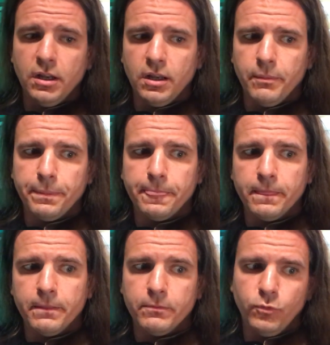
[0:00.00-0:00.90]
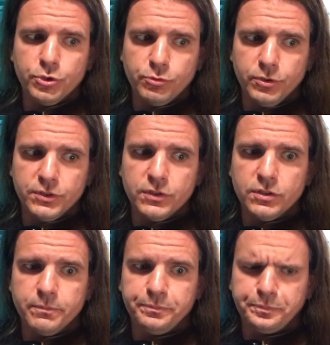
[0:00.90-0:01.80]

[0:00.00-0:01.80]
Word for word: um, which was